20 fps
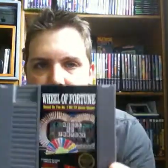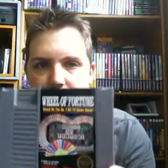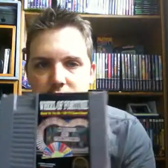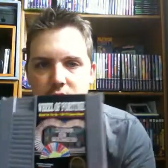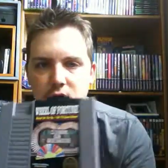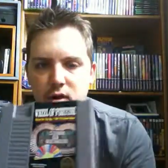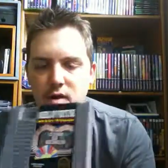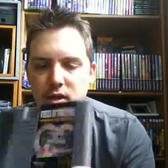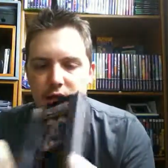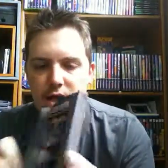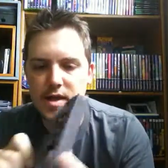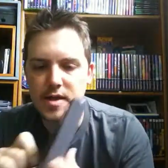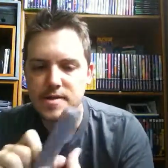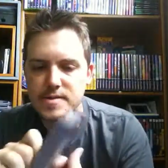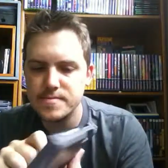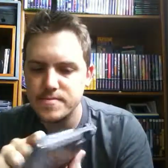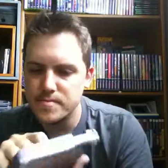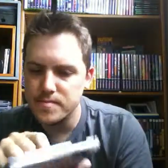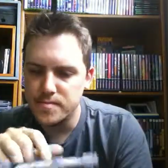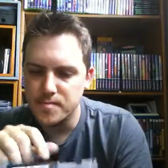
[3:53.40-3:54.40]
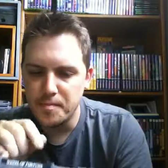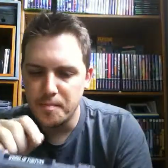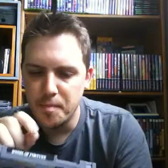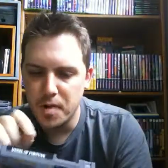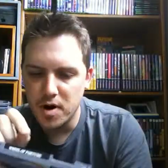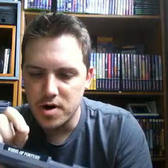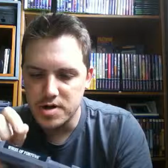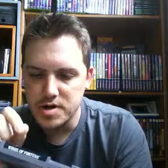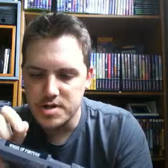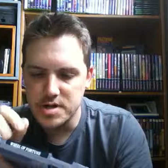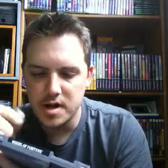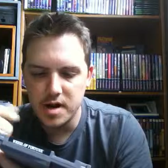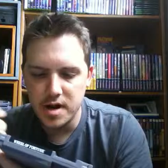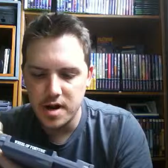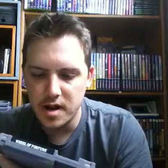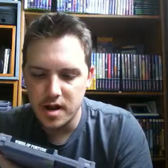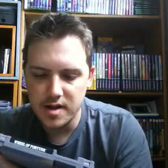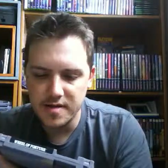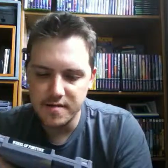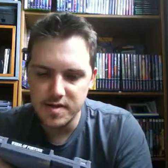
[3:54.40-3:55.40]
Or, like, marks on it,
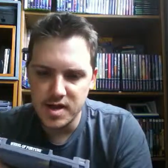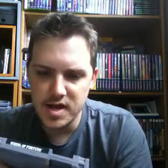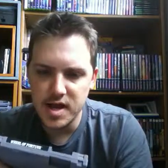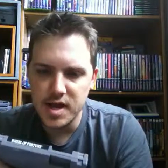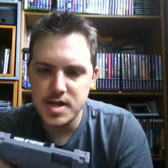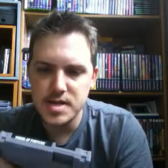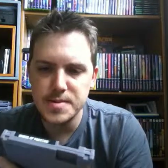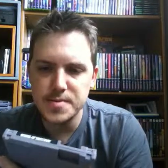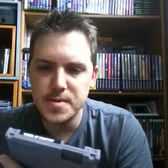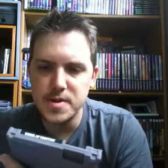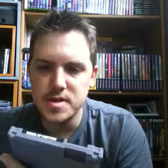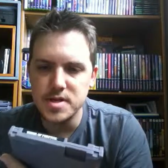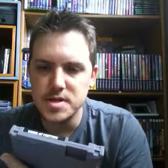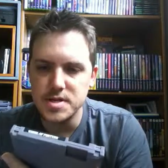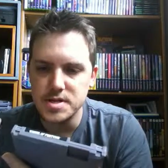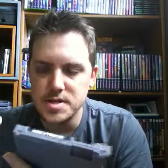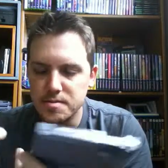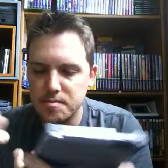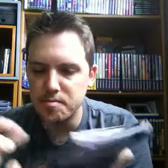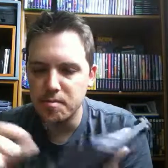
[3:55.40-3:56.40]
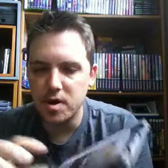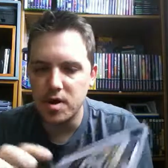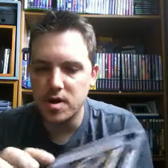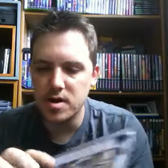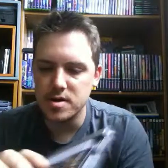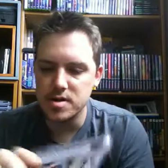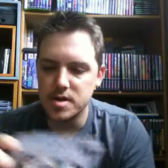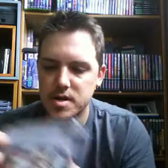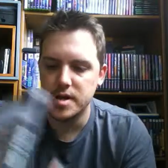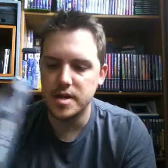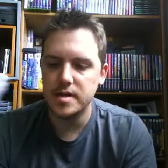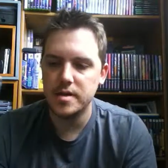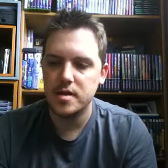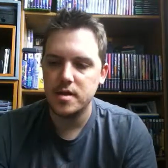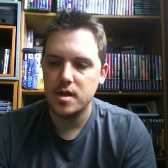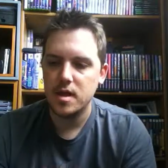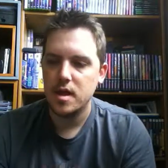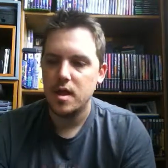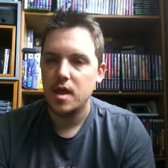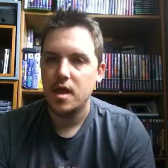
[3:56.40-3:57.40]
not even nicks, but just marks on it.
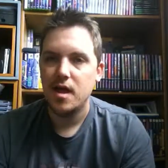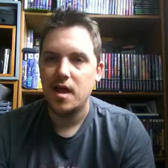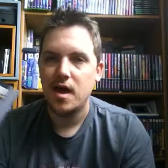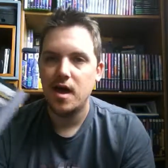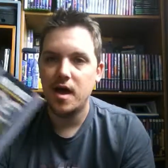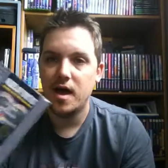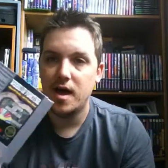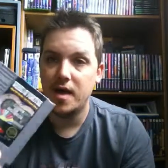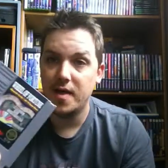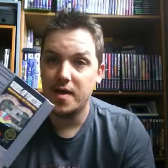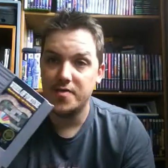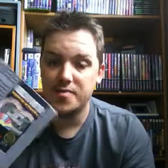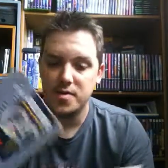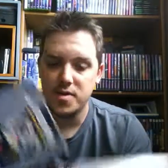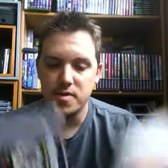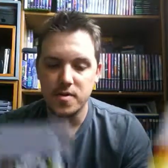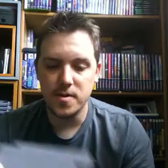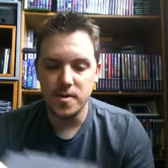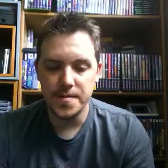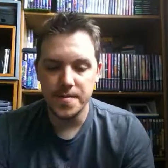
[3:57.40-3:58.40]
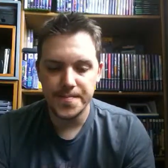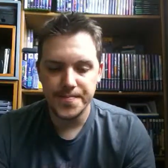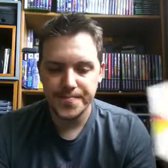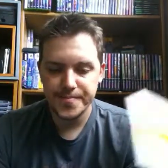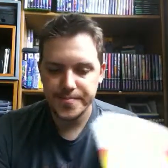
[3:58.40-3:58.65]
That's pretty cool.